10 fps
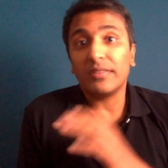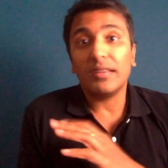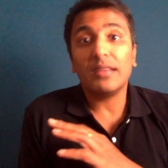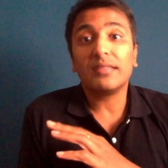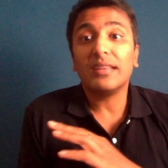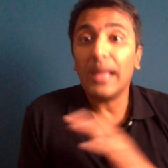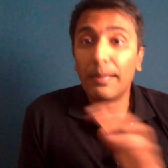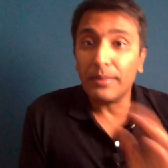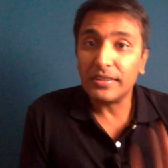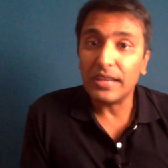is an
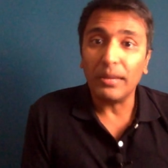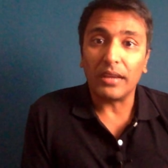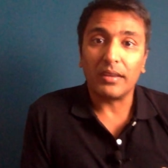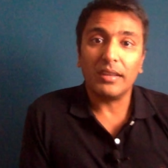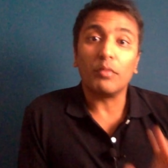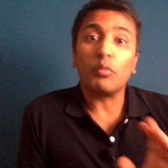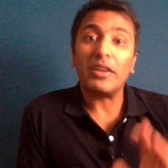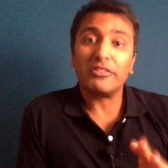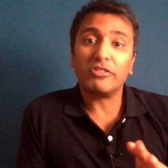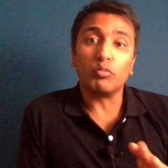epidemic. In the
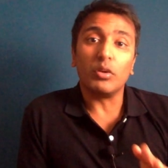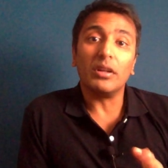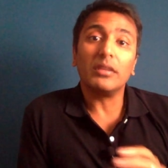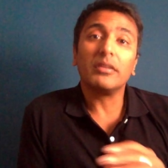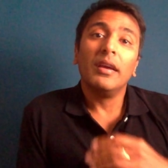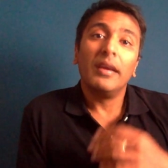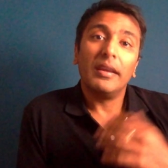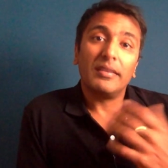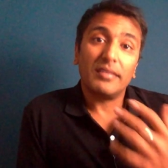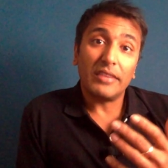Western world, it
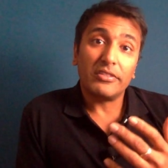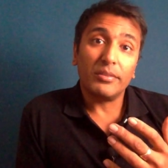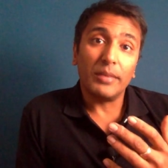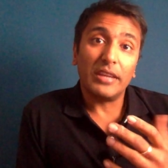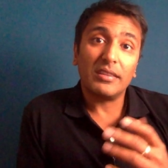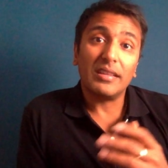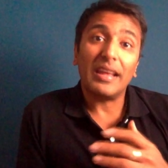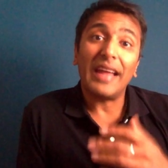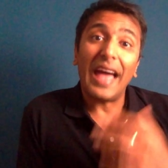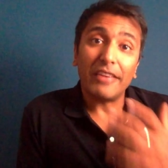is estimated that
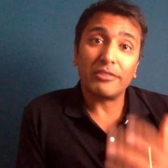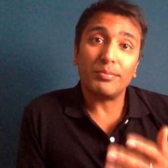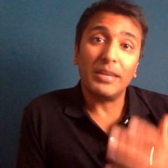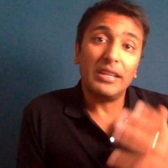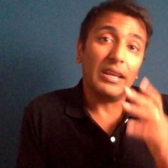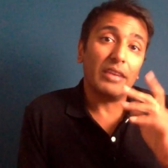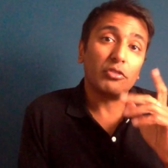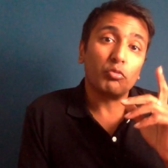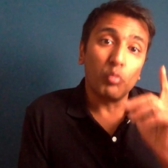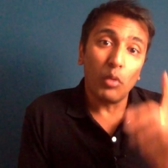as many as
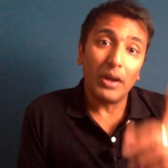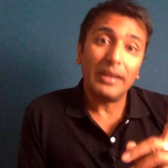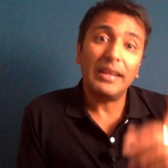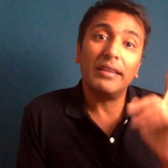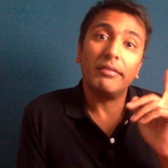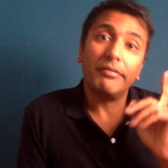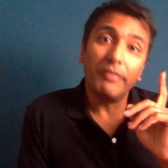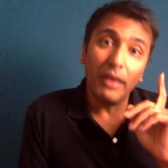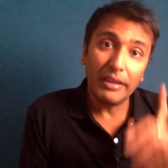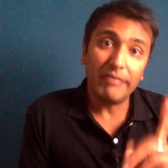1 in
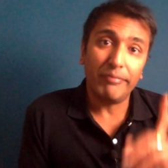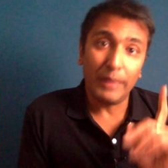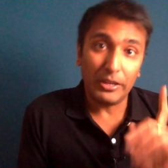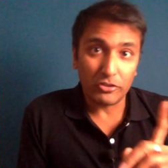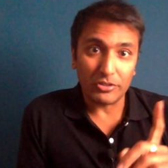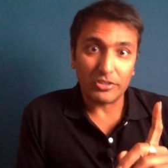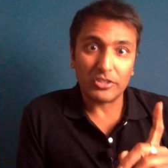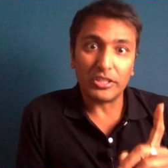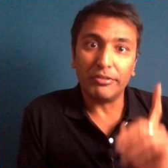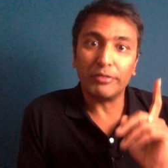5 patients
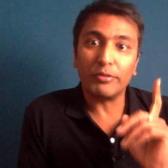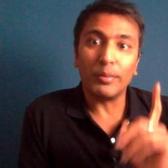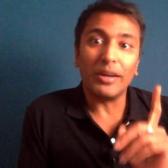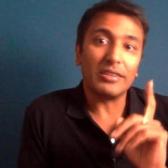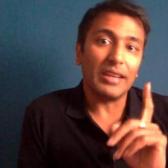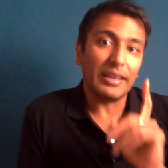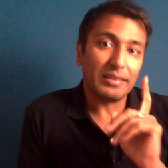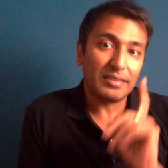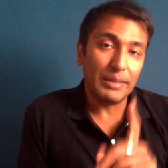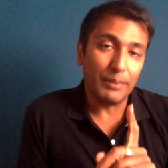suffer from underlying
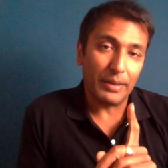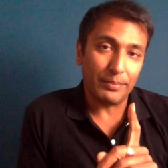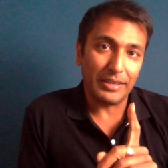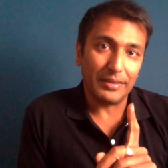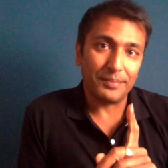sleep apnea,